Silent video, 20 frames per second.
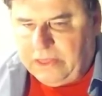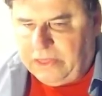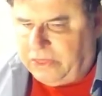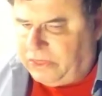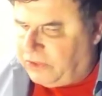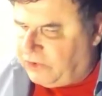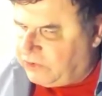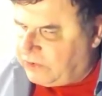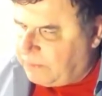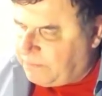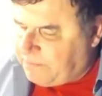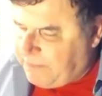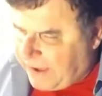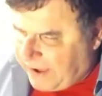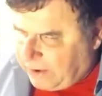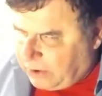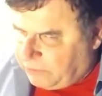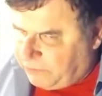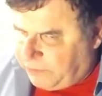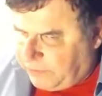There's a
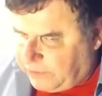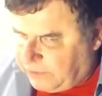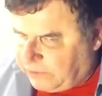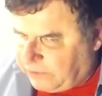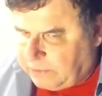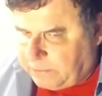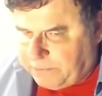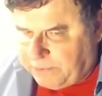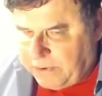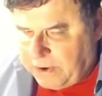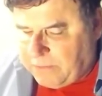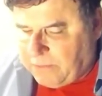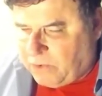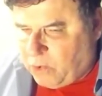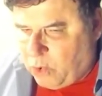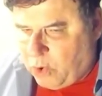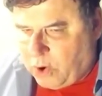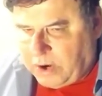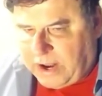battle for the Supreme Court,